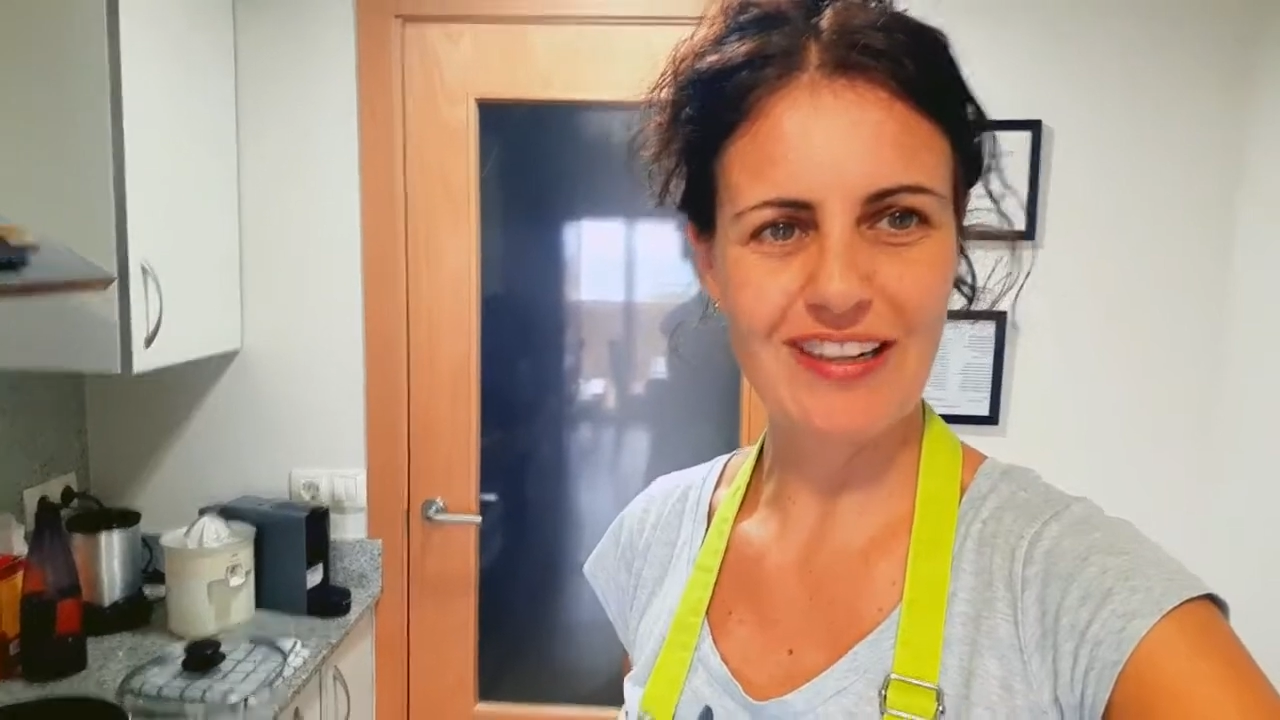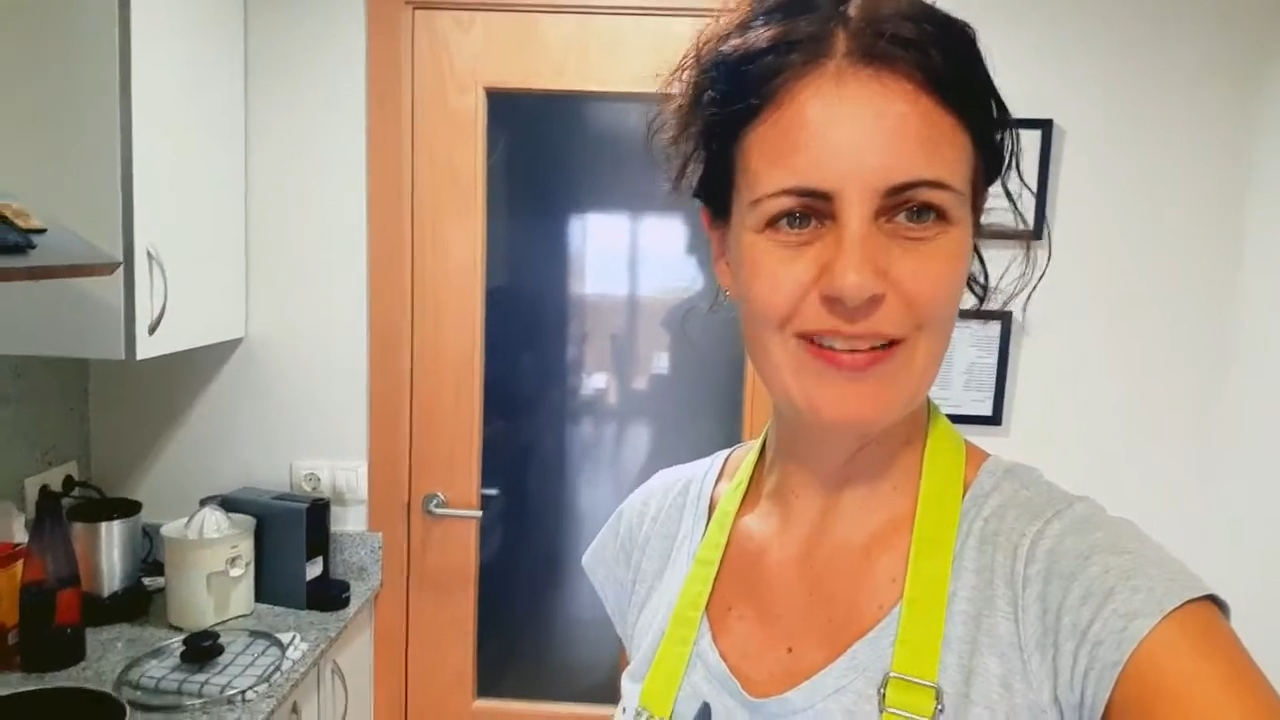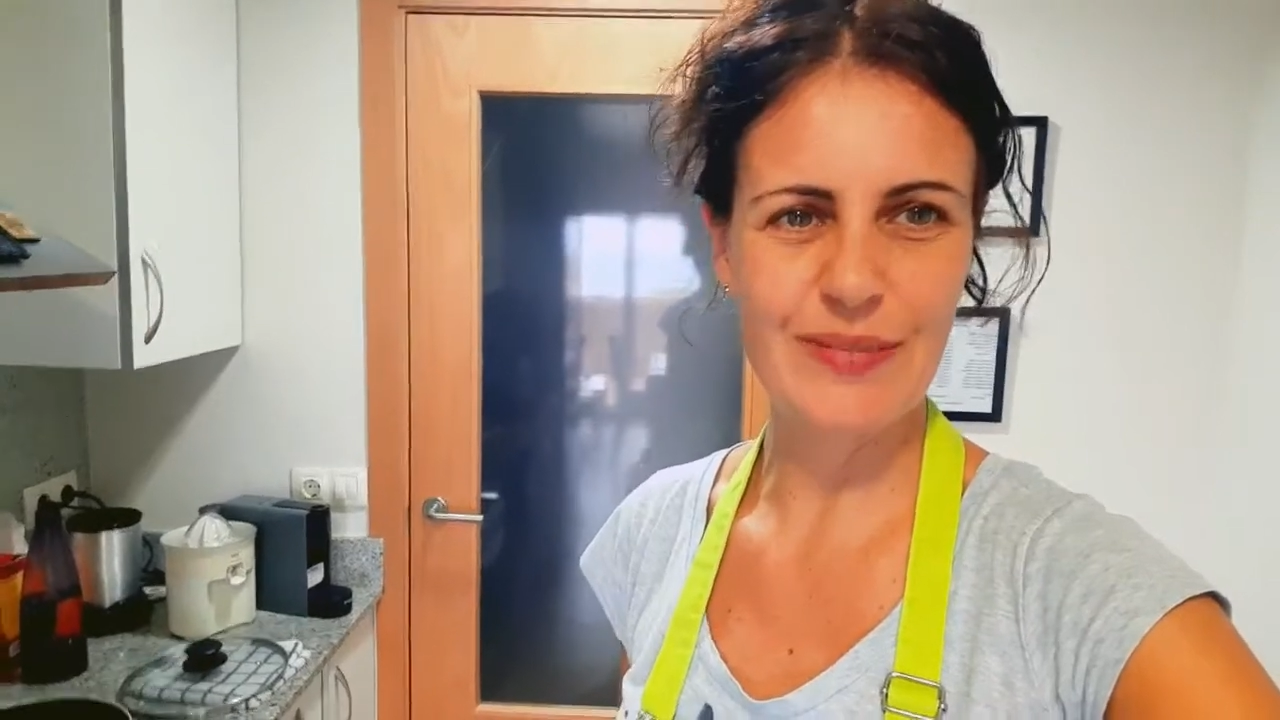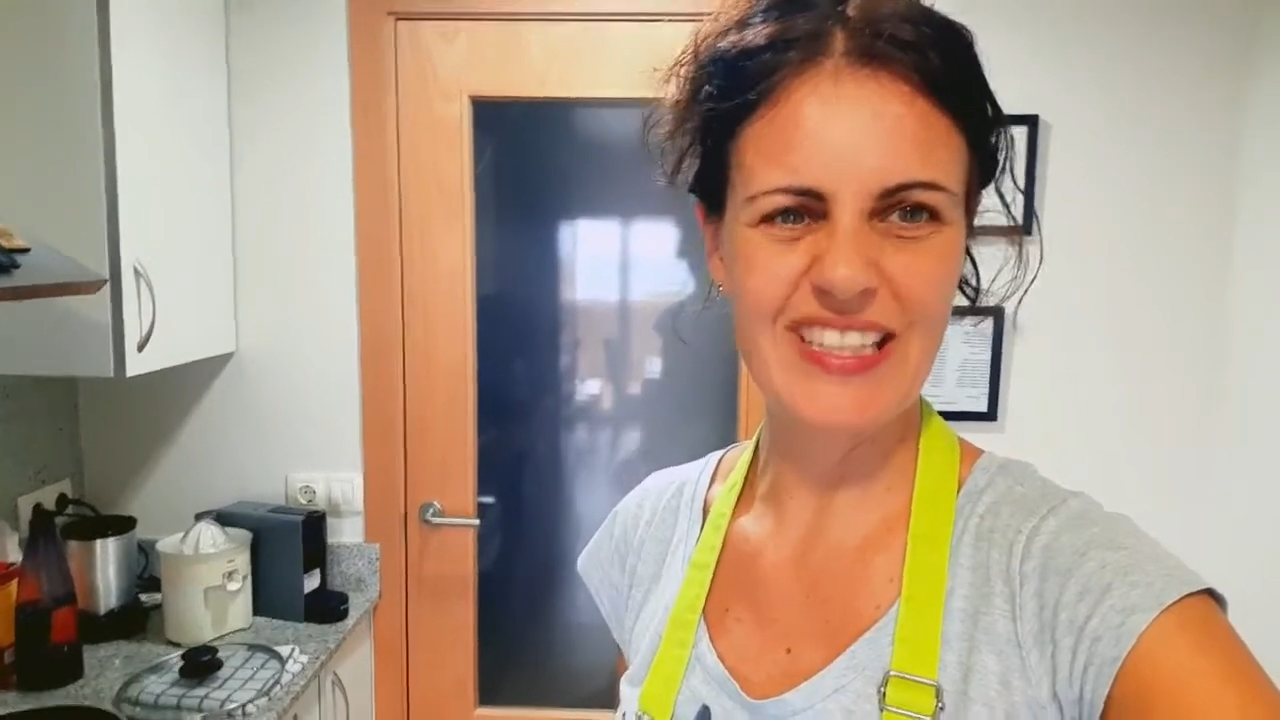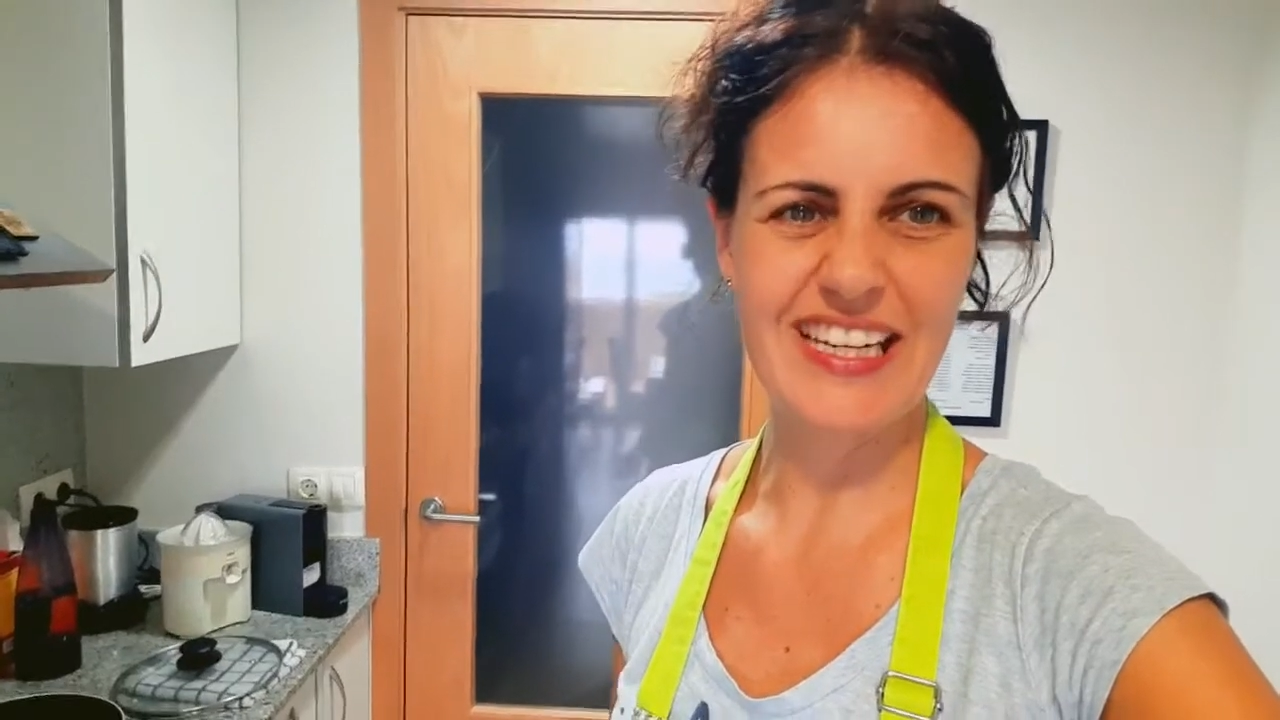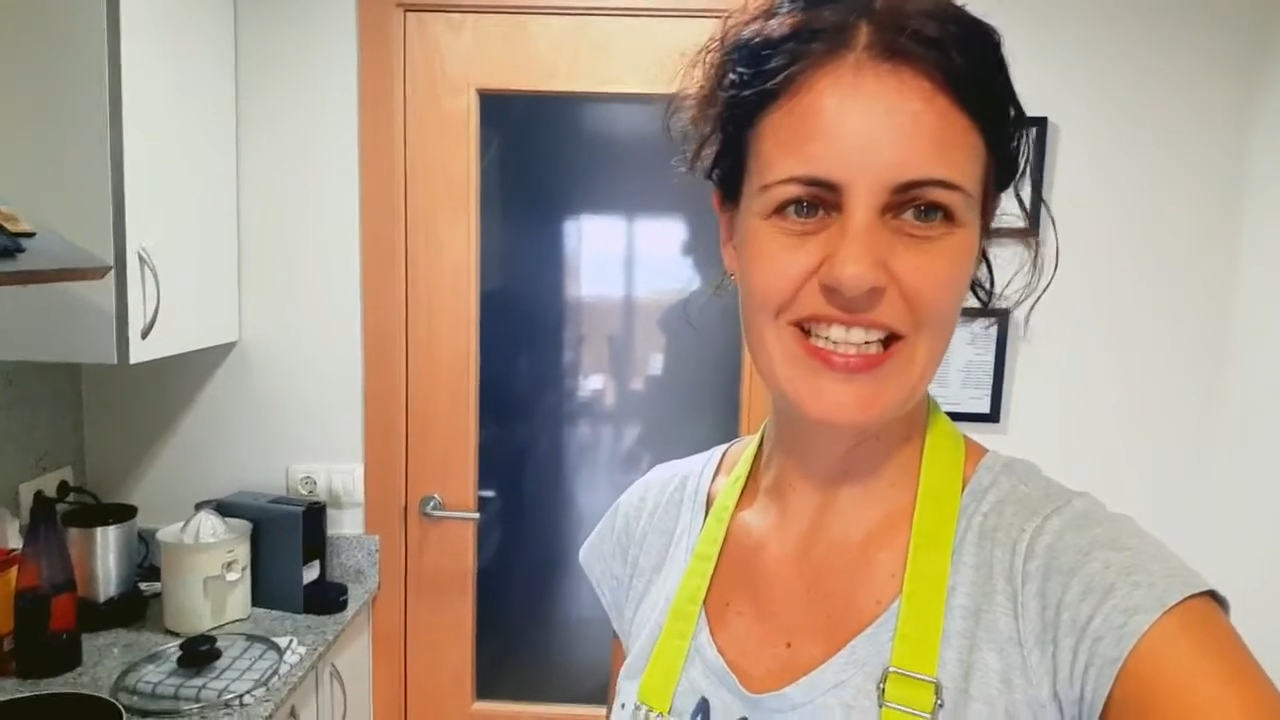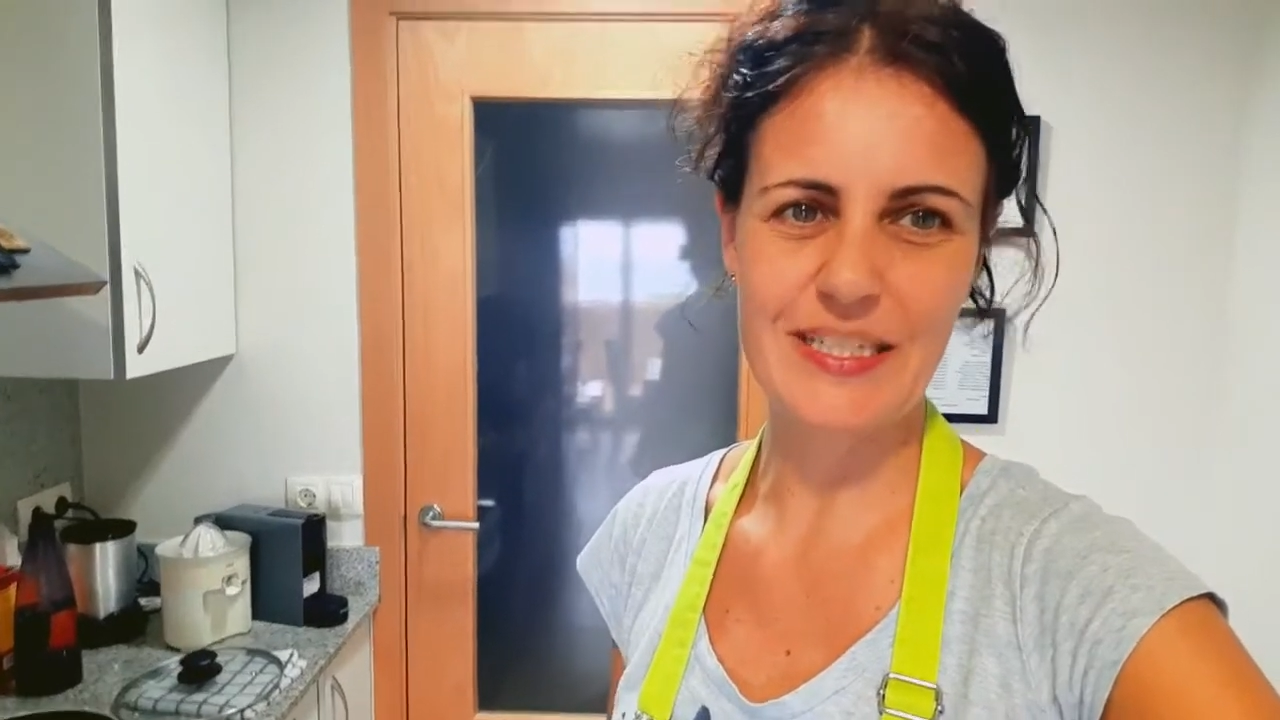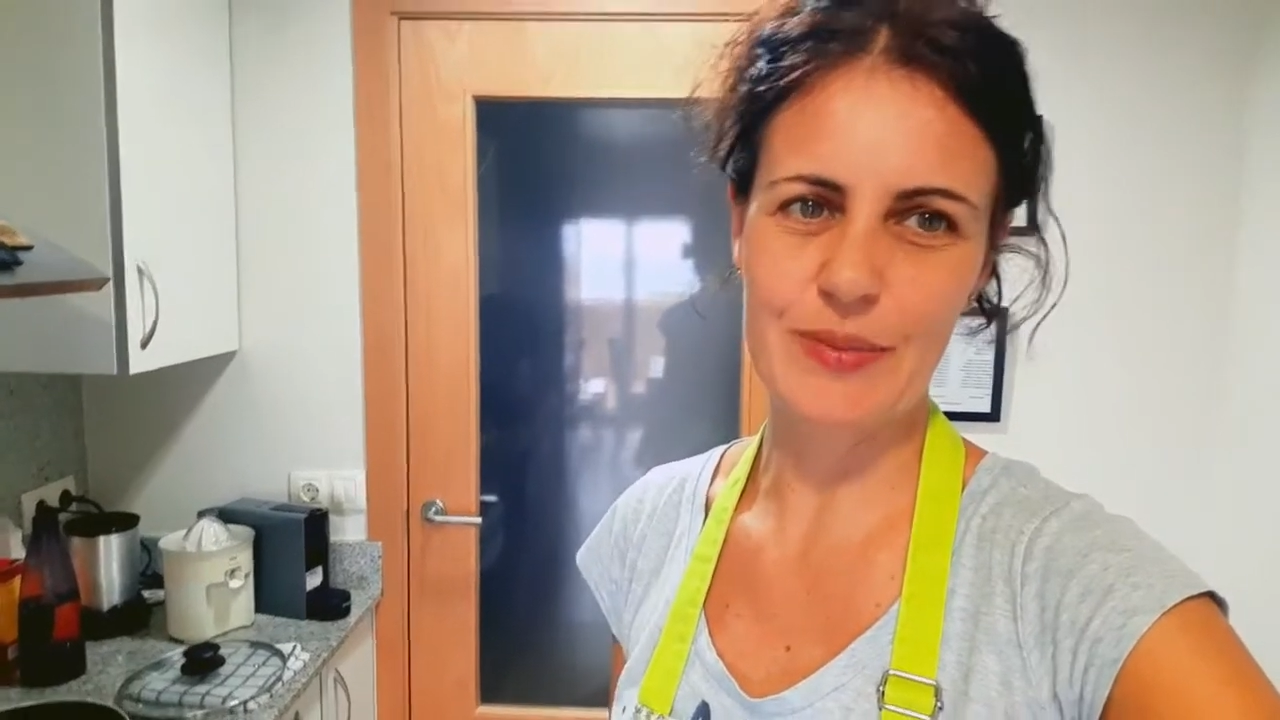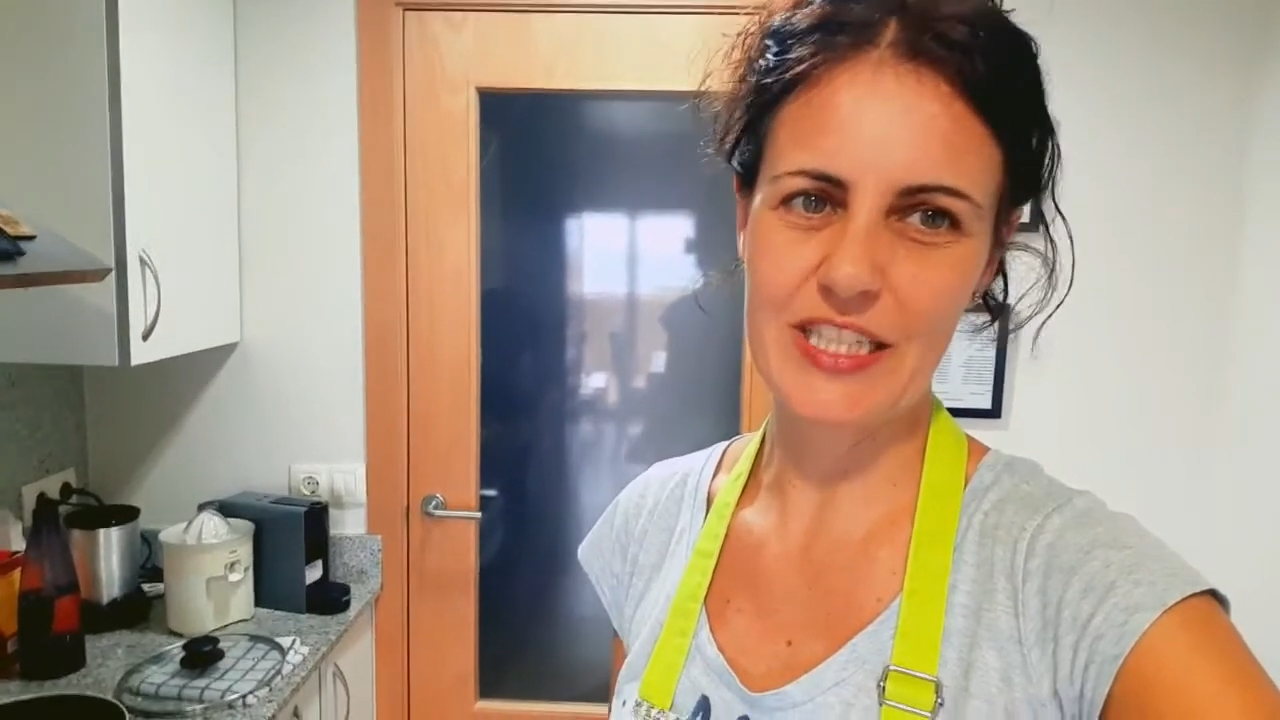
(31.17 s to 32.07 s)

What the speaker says: but then it's a